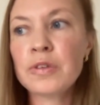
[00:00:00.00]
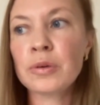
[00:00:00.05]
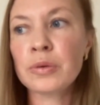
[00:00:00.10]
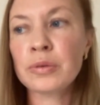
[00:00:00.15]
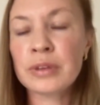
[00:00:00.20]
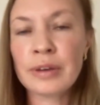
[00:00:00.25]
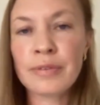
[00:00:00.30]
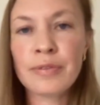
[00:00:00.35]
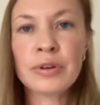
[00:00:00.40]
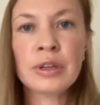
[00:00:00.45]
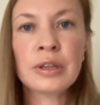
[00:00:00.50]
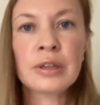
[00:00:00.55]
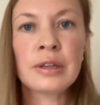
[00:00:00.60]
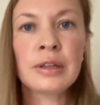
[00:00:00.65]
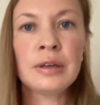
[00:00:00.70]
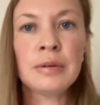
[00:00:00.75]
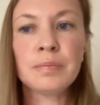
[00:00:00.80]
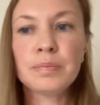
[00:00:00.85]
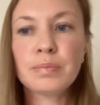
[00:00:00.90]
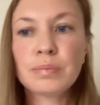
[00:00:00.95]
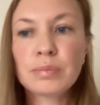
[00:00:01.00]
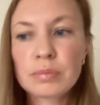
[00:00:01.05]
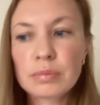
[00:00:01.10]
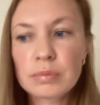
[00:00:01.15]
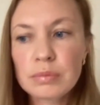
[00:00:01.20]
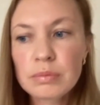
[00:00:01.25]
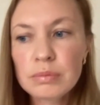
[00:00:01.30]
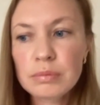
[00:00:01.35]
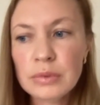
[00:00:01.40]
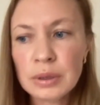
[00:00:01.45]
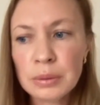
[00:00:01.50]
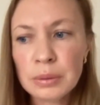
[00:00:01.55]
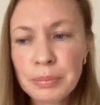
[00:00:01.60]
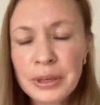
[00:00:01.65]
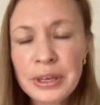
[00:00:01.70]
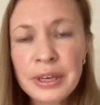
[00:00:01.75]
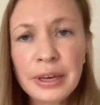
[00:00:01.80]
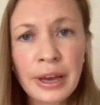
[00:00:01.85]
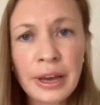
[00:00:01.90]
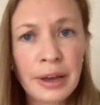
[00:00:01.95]
So definitely
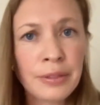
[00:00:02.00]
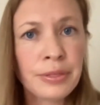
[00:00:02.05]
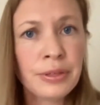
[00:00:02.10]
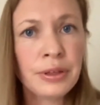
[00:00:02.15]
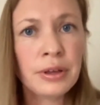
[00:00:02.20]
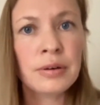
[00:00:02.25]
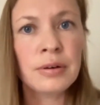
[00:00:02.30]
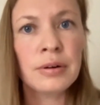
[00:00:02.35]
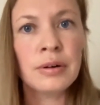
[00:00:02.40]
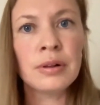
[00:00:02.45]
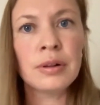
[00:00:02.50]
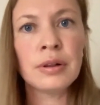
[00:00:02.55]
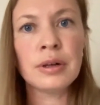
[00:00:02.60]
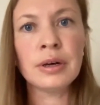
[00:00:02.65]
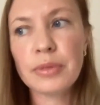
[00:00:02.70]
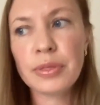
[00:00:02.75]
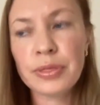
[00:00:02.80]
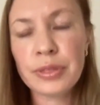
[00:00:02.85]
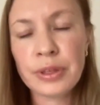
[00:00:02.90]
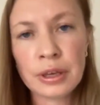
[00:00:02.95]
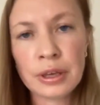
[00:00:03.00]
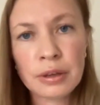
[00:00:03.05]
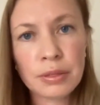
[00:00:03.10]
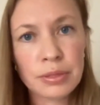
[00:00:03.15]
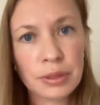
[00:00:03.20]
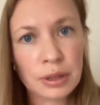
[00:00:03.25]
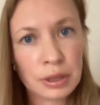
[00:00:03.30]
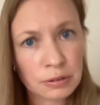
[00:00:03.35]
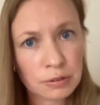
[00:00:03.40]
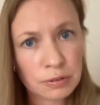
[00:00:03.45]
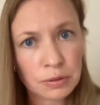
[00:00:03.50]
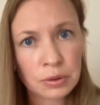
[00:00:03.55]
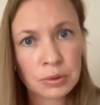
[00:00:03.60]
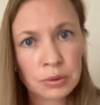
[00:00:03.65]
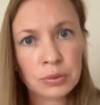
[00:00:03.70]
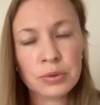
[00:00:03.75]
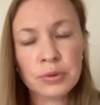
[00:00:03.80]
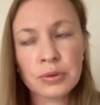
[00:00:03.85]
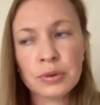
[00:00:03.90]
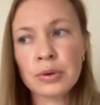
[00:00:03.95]
be ethical, think things
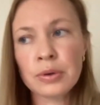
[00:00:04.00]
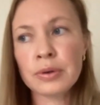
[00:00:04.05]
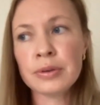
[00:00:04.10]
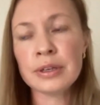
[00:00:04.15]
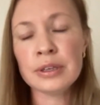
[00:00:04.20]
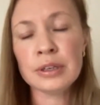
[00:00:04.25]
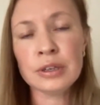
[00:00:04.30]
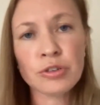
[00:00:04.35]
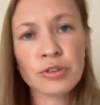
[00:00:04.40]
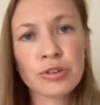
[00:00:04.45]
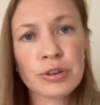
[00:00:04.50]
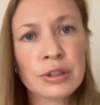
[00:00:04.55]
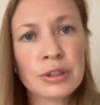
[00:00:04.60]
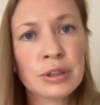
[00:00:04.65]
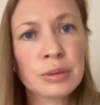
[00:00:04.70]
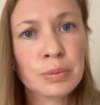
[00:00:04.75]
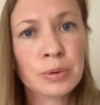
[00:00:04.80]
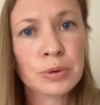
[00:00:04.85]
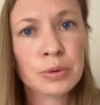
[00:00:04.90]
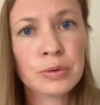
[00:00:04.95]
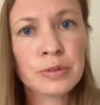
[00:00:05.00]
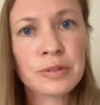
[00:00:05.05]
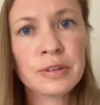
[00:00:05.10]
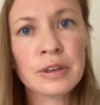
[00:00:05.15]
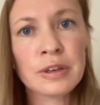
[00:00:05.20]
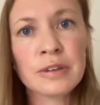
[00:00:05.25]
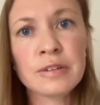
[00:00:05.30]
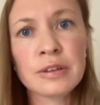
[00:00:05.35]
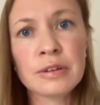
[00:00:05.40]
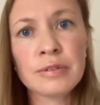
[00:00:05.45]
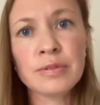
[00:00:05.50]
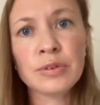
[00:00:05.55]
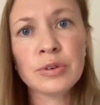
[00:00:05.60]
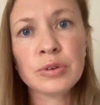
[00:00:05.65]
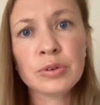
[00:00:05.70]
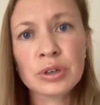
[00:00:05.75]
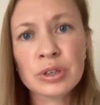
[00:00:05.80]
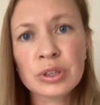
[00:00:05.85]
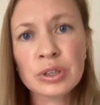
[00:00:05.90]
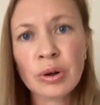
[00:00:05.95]
through. Do not initiate the process if you
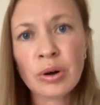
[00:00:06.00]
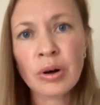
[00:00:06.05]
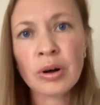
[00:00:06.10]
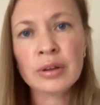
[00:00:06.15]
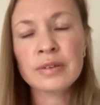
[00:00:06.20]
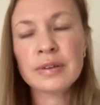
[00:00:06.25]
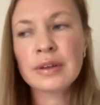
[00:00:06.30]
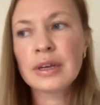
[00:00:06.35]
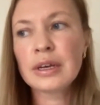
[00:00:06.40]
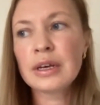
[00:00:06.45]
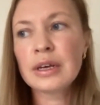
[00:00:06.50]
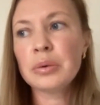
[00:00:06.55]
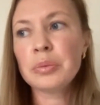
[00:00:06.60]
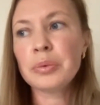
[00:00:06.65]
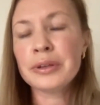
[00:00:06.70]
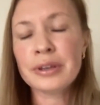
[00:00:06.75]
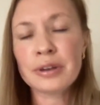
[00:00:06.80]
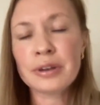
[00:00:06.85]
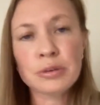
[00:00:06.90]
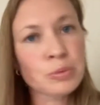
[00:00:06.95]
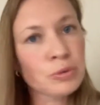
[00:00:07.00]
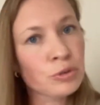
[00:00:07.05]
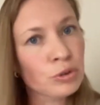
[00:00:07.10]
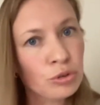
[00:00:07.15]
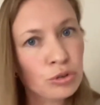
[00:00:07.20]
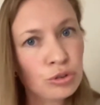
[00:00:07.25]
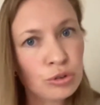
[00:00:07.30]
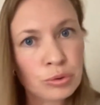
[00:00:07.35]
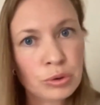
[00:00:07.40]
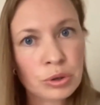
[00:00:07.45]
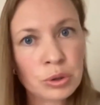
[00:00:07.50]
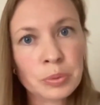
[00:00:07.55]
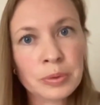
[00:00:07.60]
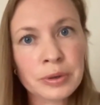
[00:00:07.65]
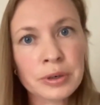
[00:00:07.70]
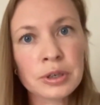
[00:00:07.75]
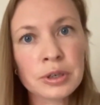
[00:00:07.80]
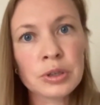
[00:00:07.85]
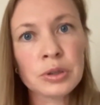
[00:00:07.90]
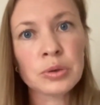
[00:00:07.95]
are not 100% sure
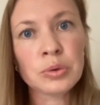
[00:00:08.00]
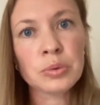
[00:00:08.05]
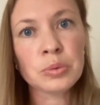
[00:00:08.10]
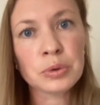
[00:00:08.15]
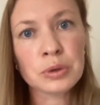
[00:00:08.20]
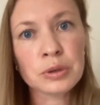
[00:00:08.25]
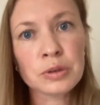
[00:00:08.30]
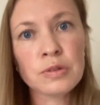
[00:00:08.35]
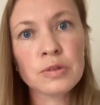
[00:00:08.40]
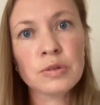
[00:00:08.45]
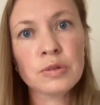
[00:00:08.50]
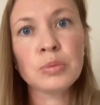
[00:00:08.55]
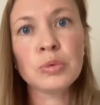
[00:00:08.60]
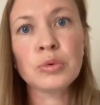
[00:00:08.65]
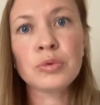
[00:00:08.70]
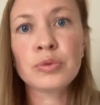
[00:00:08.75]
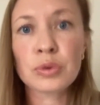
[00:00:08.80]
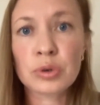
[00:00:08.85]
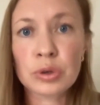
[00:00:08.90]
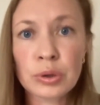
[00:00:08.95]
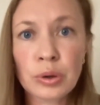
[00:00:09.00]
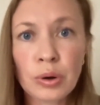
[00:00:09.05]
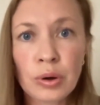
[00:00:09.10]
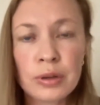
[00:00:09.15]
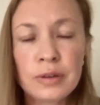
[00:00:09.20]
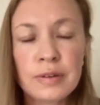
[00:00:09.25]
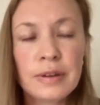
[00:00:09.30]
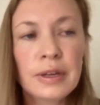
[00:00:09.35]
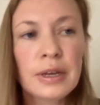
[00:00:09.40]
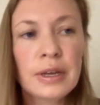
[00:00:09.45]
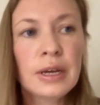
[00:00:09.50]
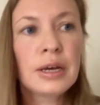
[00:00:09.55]
where you want to move or not.